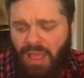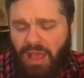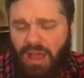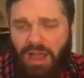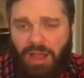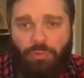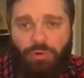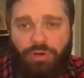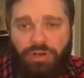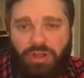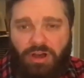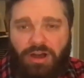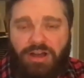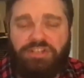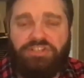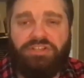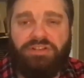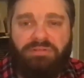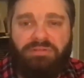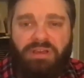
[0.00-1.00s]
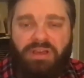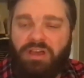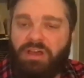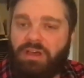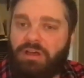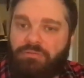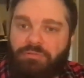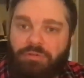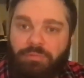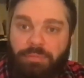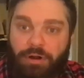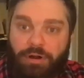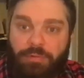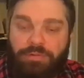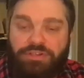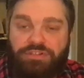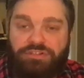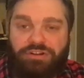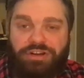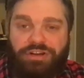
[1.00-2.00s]
I would caution, for
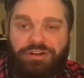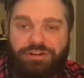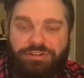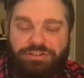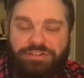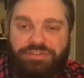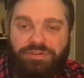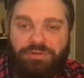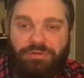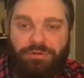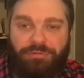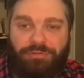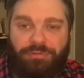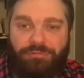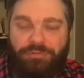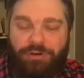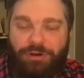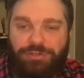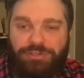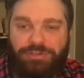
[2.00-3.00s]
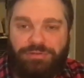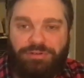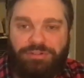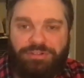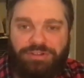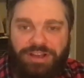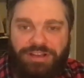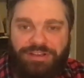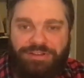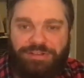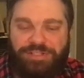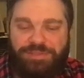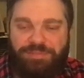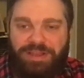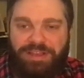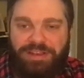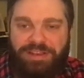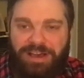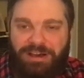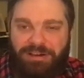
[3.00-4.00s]
bourbon drinkers or for folks who are trying to
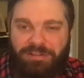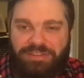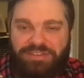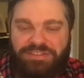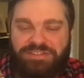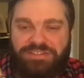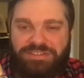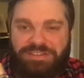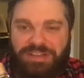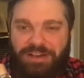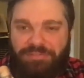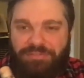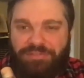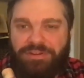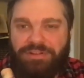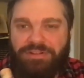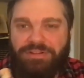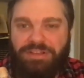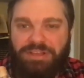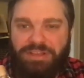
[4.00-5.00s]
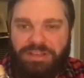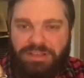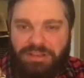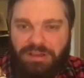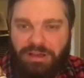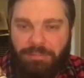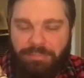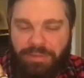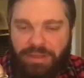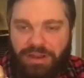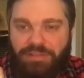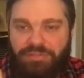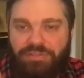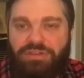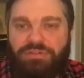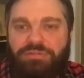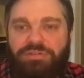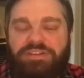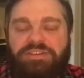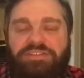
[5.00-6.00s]
expand out, this is definitely a bit on the
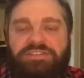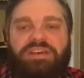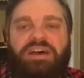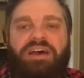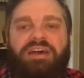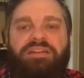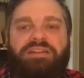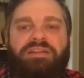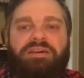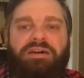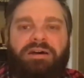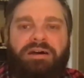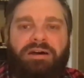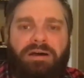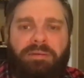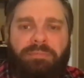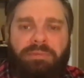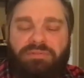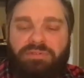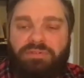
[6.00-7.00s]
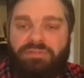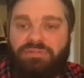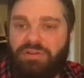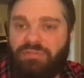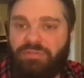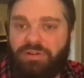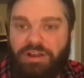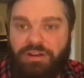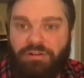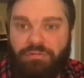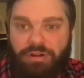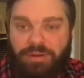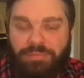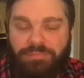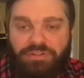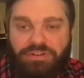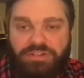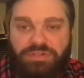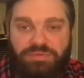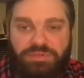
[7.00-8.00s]
unique side. If you've never had a rum
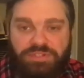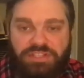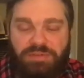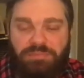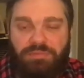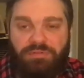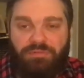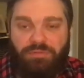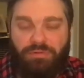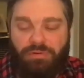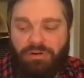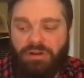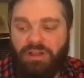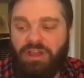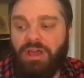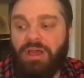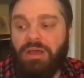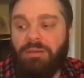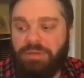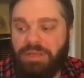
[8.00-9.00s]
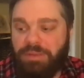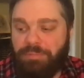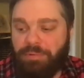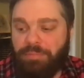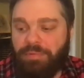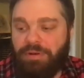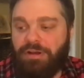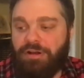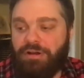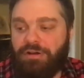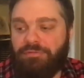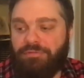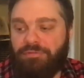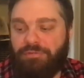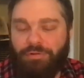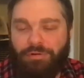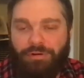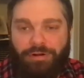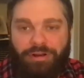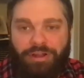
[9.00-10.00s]
finished whiskey before, be prepared
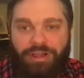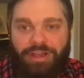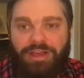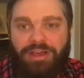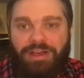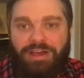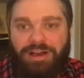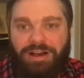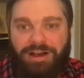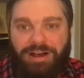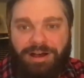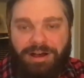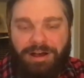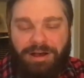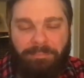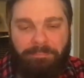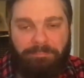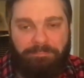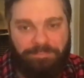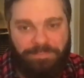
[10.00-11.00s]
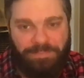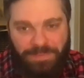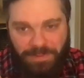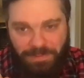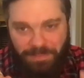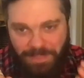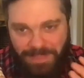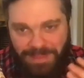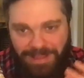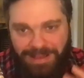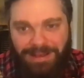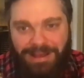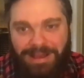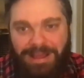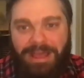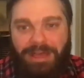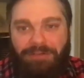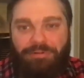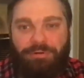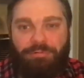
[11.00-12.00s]
for
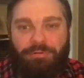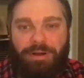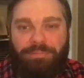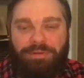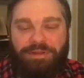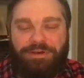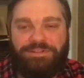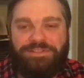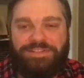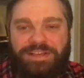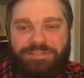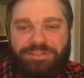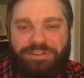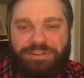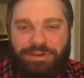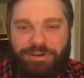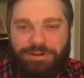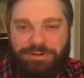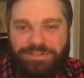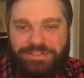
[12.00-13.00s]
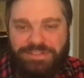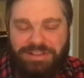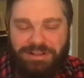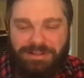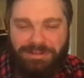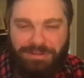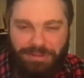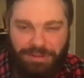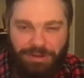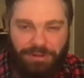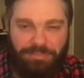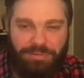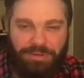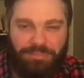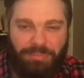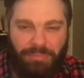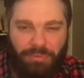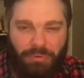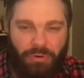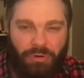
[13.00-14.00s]
heavy rum notes nose, a little bit
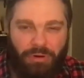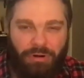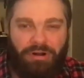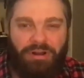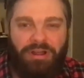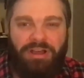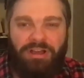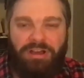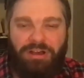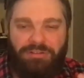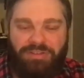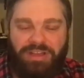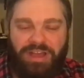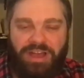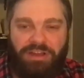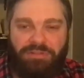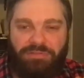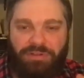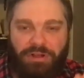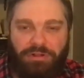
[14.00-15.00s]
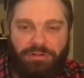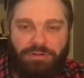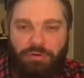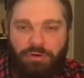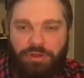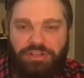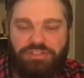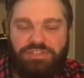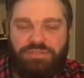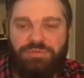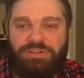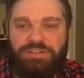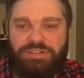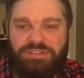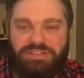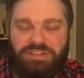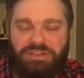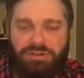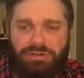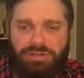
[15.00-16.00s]
more of kind of a cloying sweetness
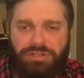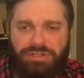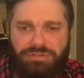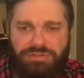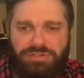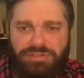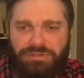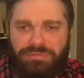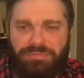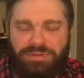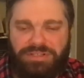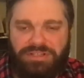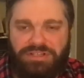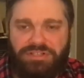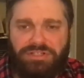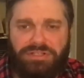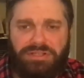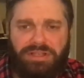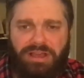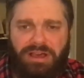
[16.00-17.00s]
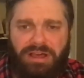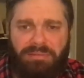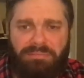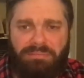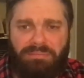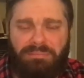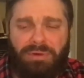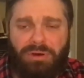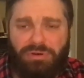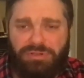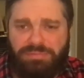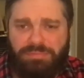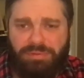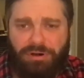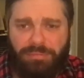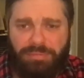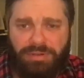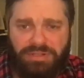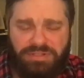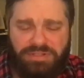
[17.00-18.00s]
than you're used to potentially on most
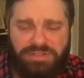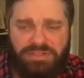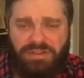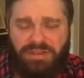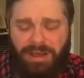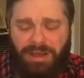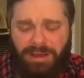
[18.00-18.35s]
bourbons.